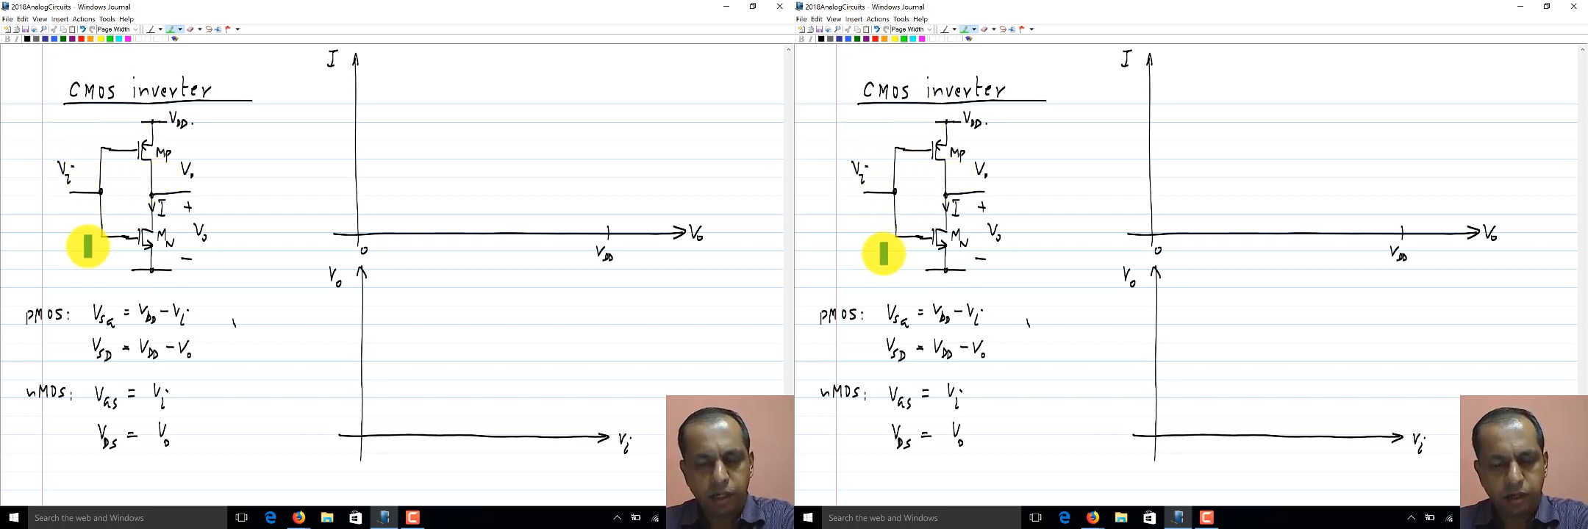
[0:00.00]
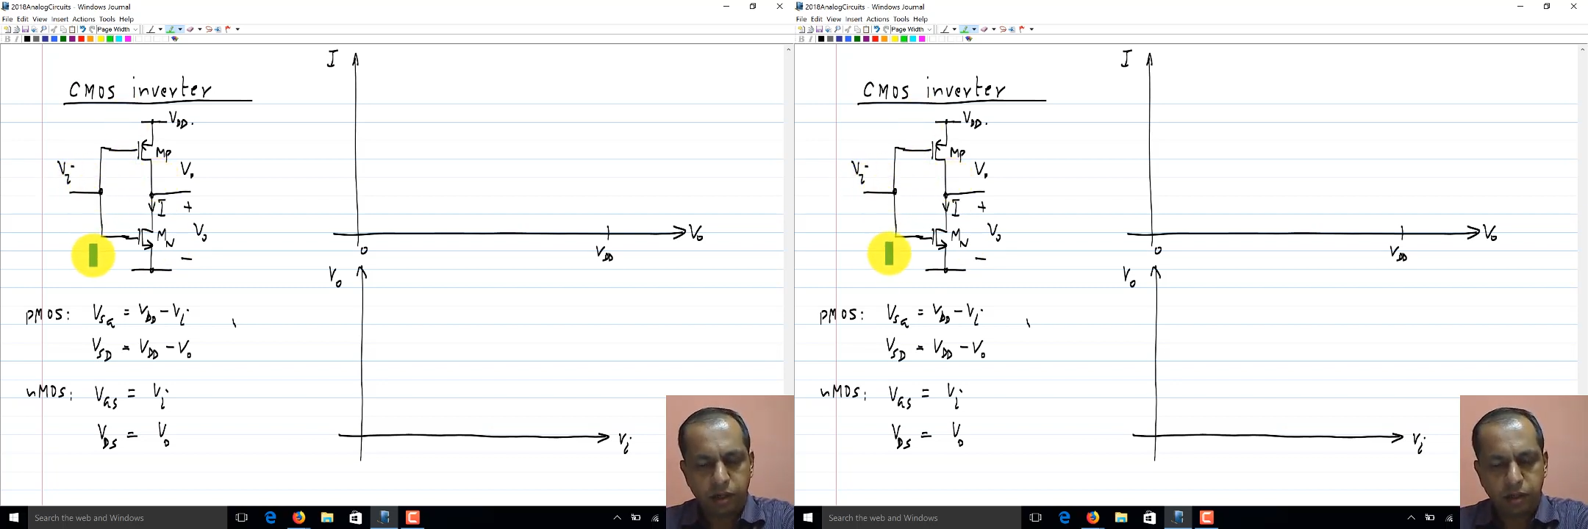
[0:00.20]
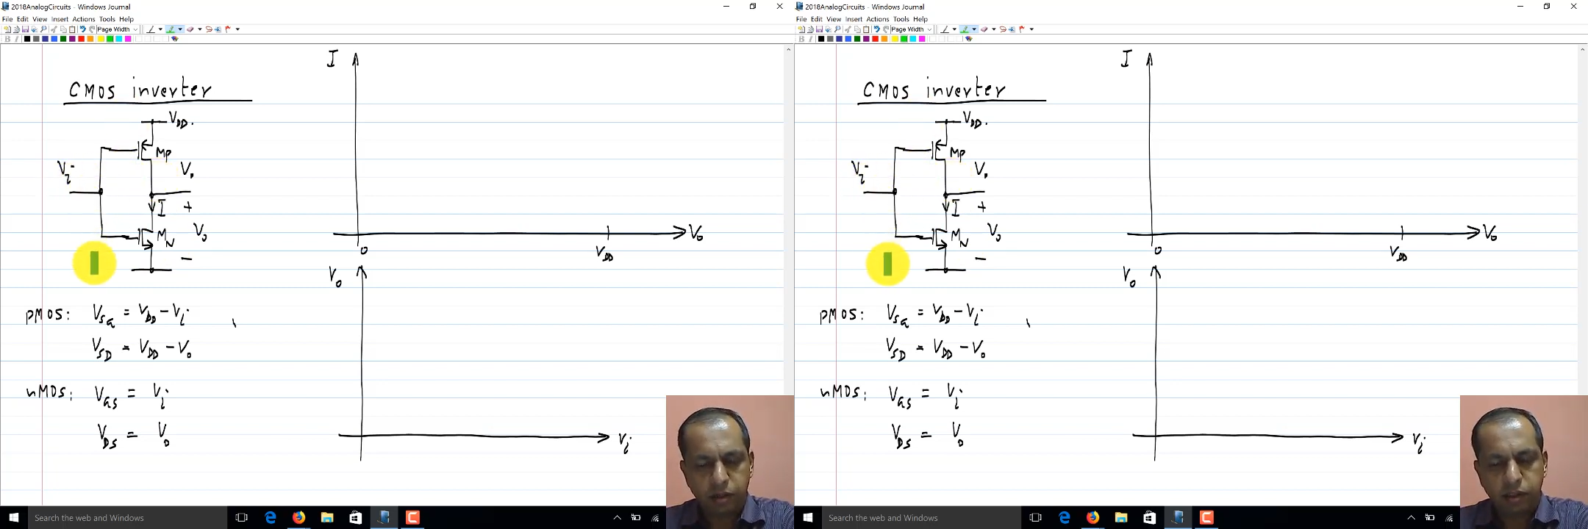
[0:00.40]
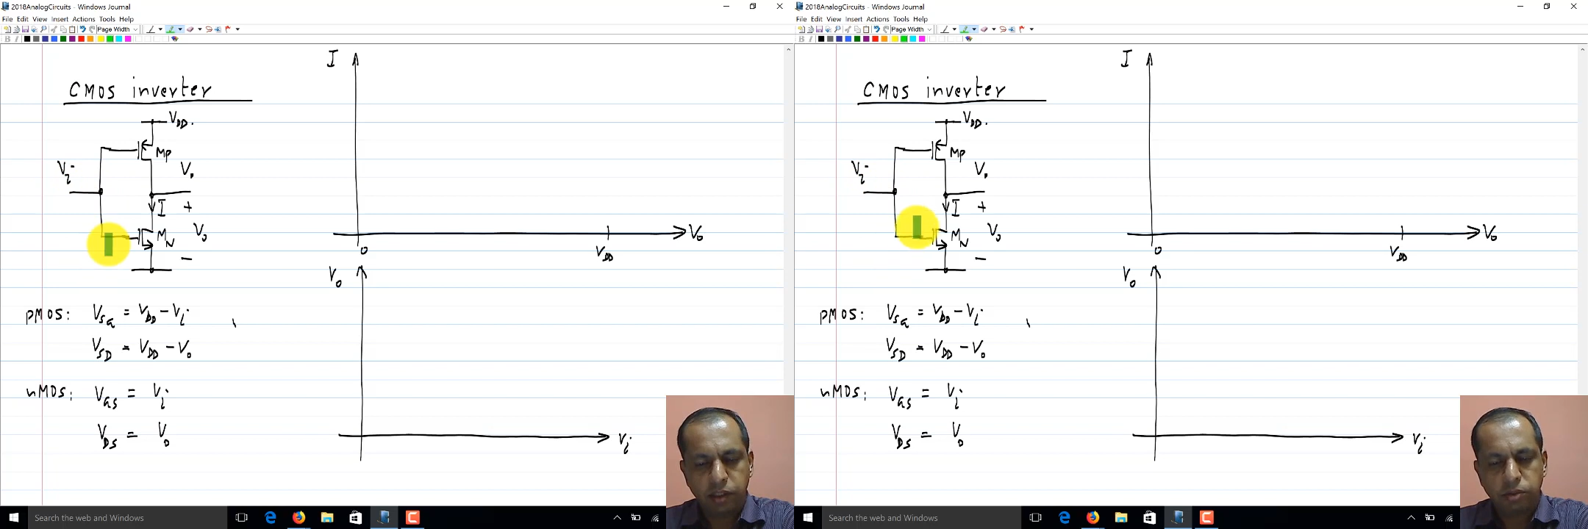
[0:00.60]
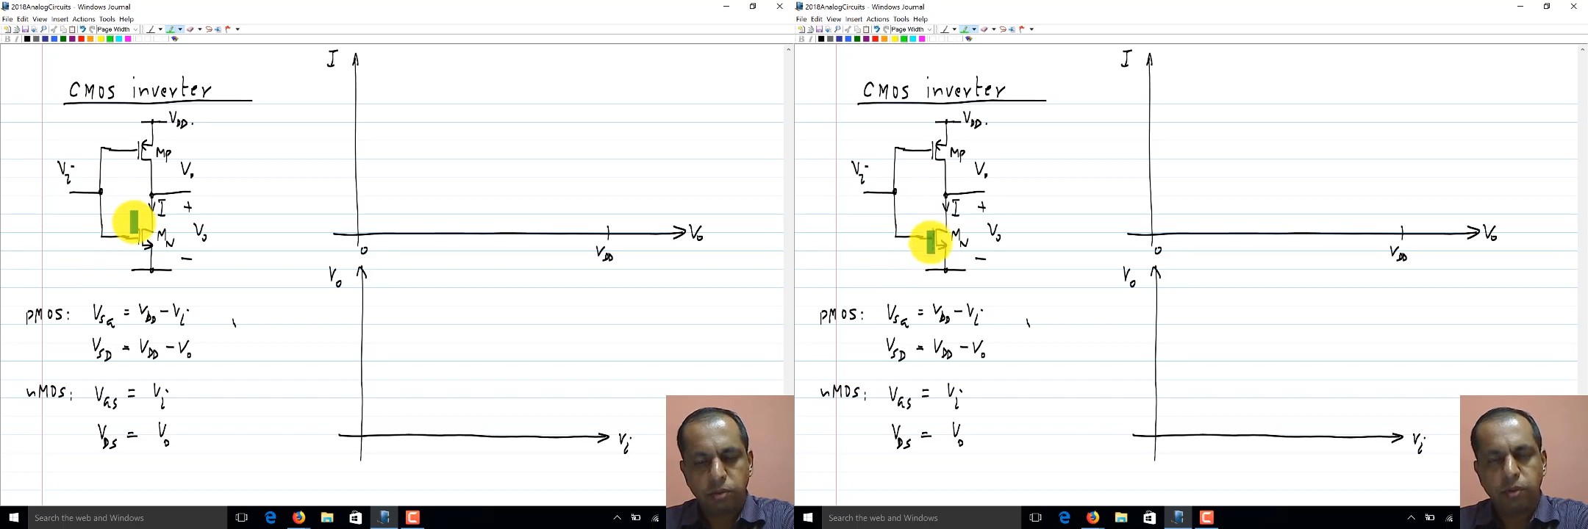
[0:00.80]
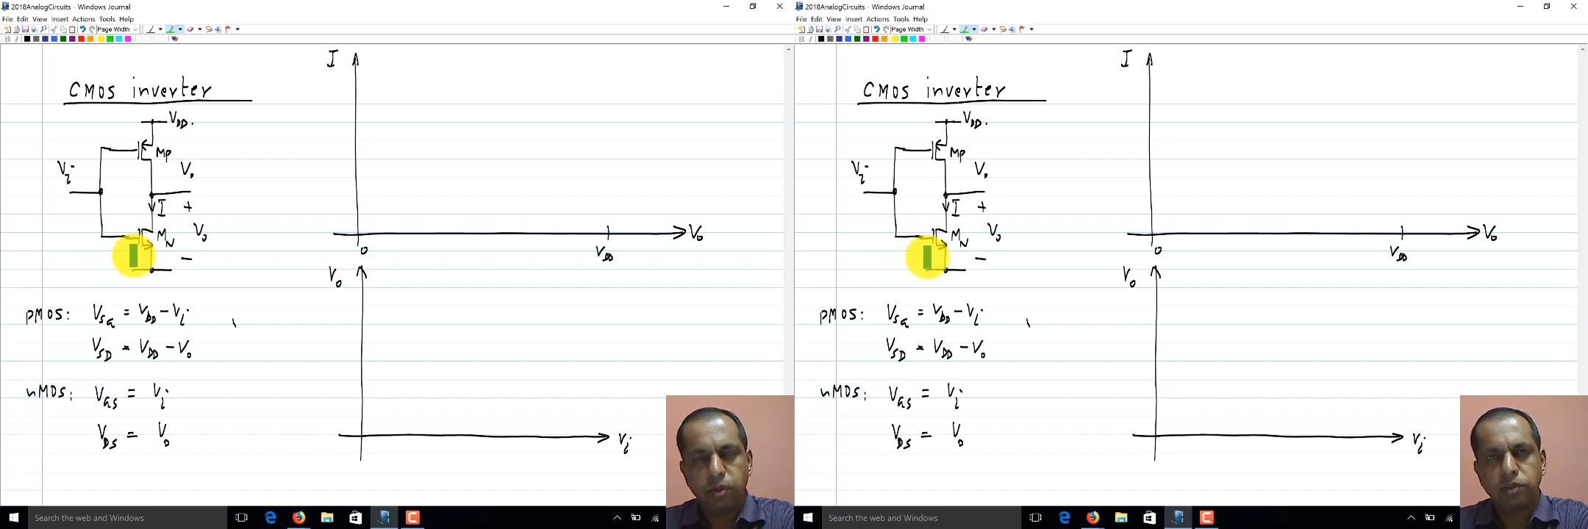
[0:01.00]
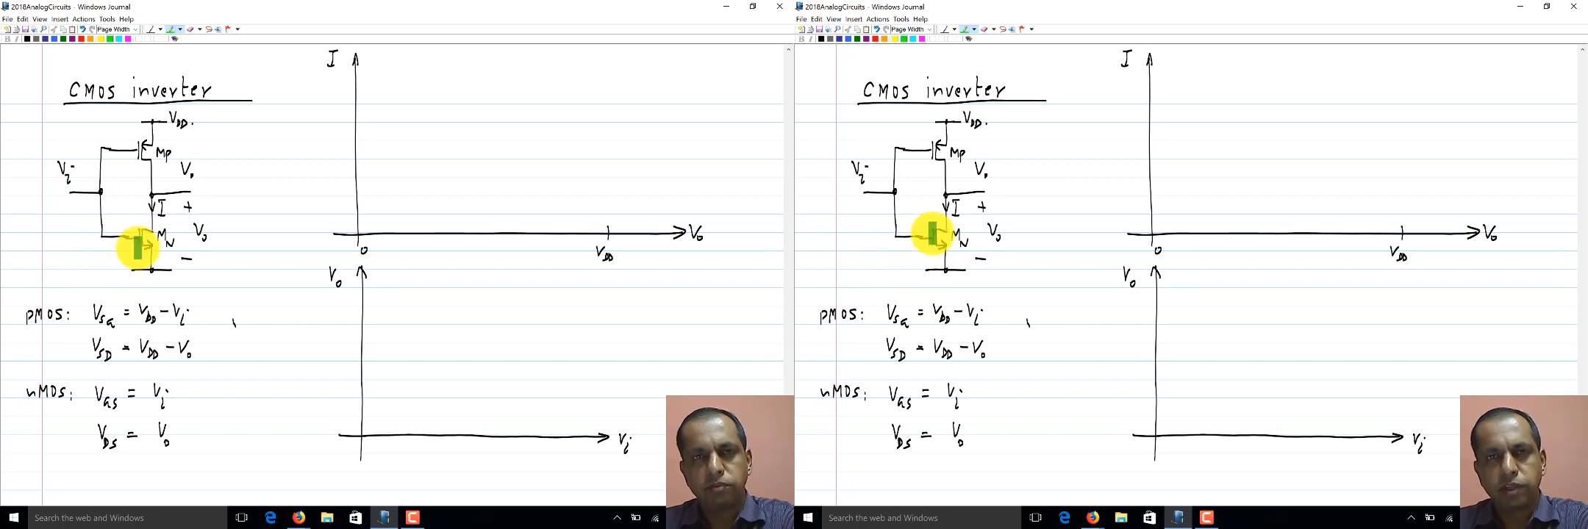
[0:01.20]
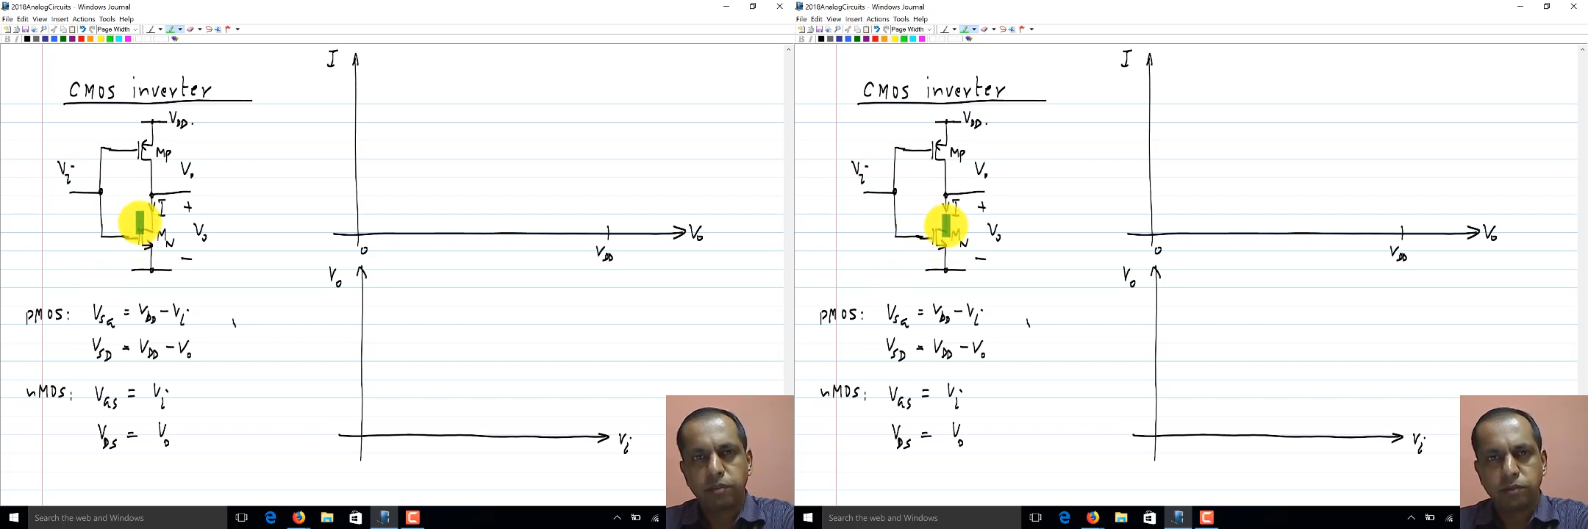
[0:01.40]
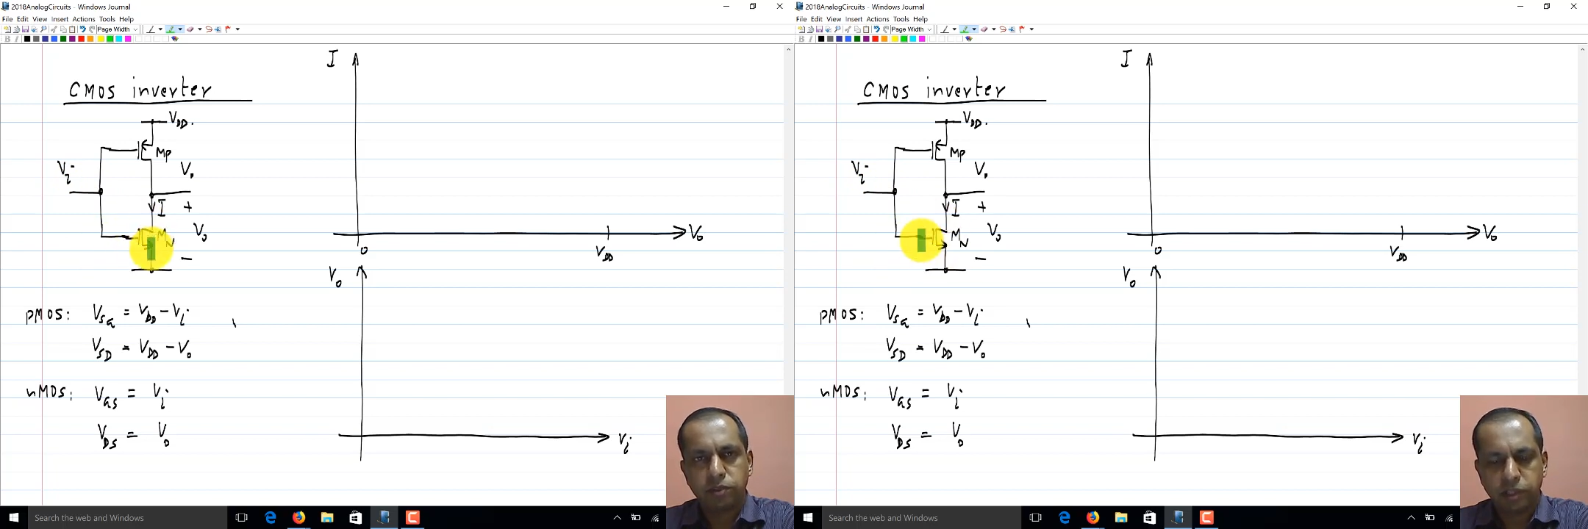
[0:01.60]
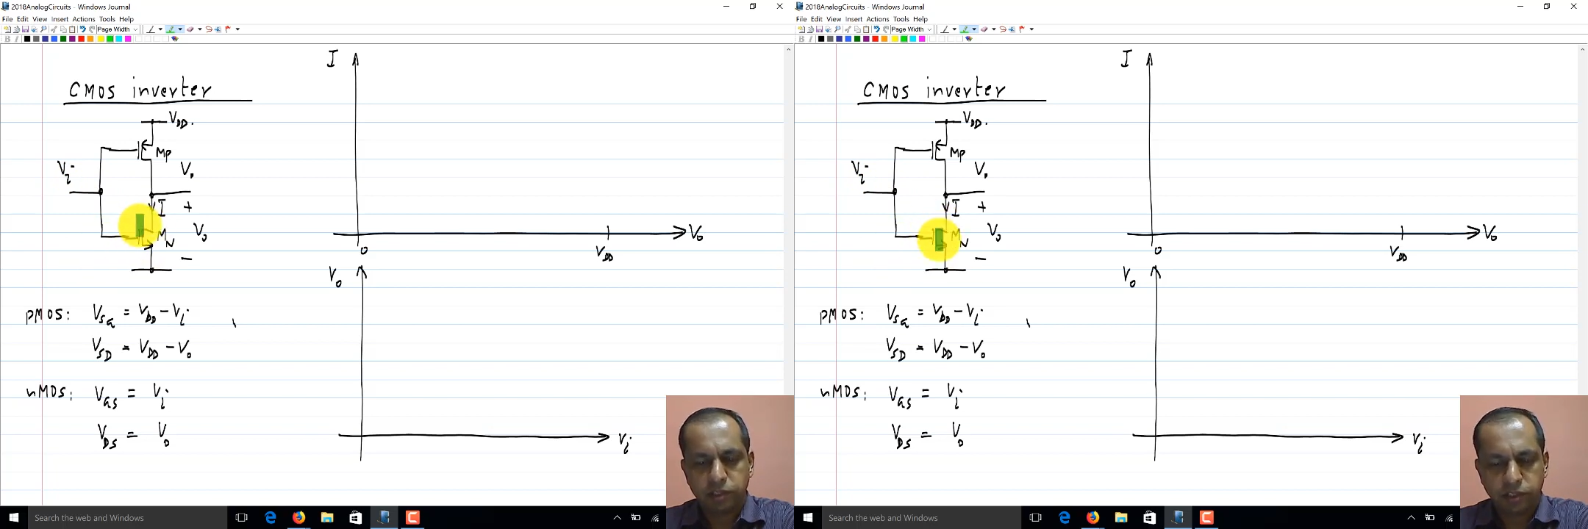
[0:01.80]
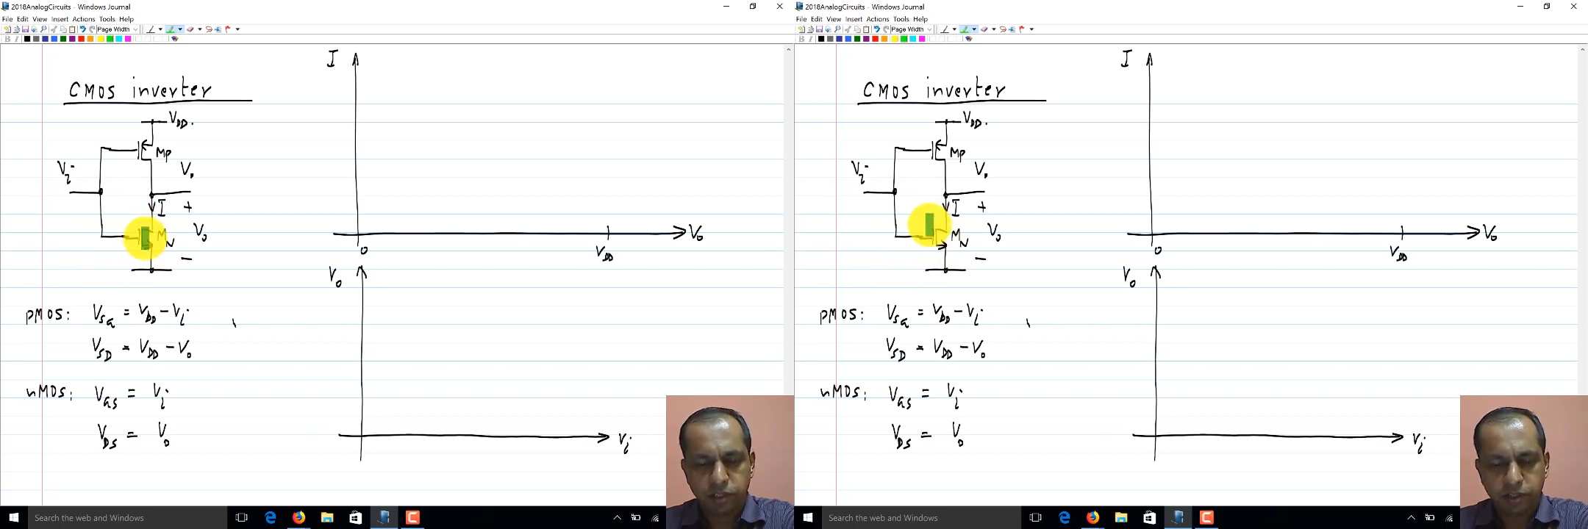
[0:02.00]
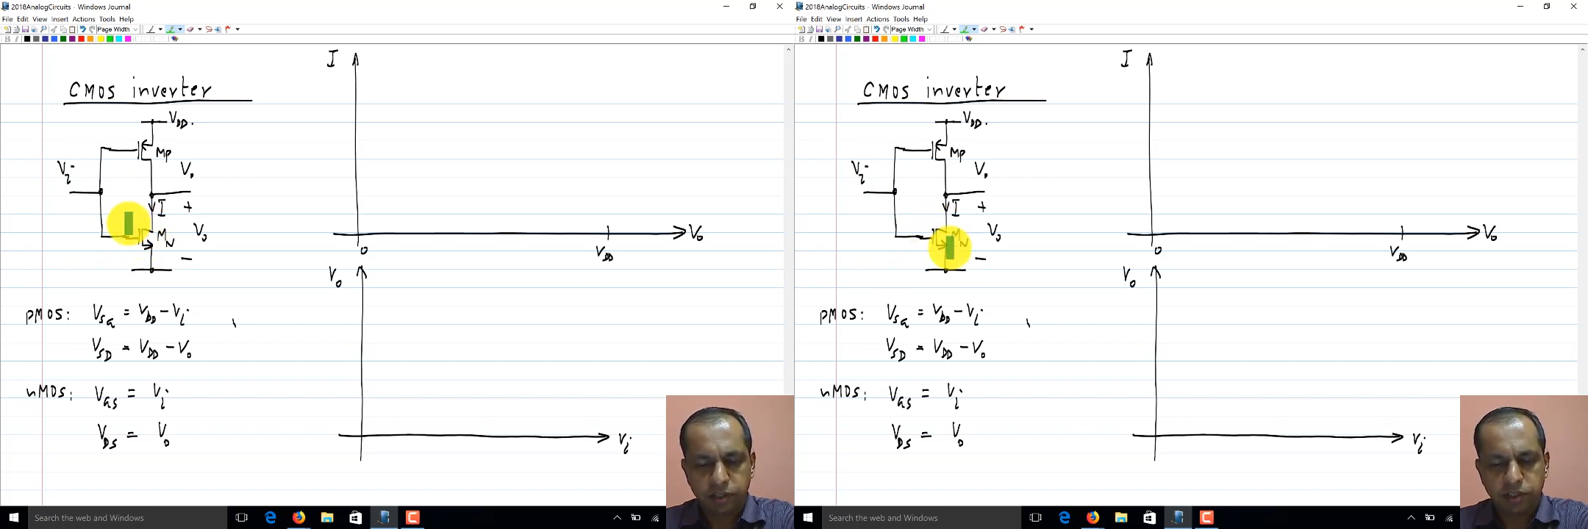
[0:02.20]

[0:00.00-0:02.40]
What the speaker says: and the threshold voltage of the NMOS transistor,